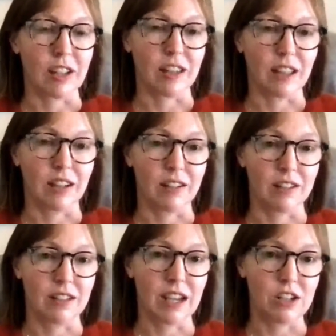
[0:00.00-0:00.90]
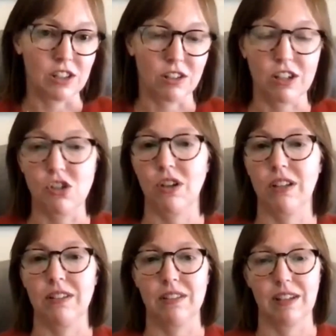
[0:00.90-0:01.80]
and then gauging their
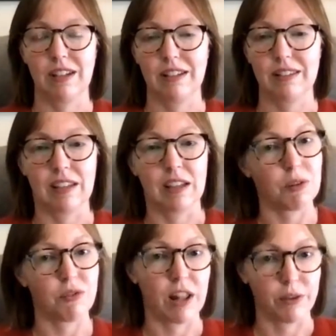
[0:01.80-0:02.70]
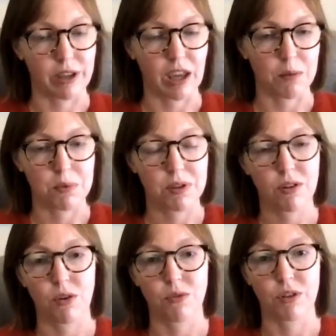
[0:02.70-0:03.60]
interest and seeing about following up
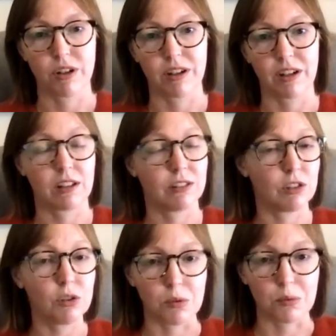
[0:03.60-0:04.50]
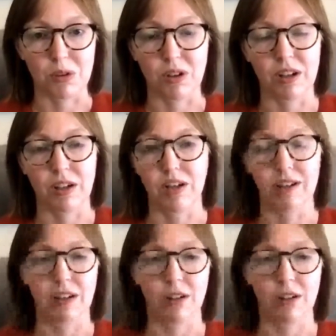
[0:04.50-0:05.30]
over a Zoom or a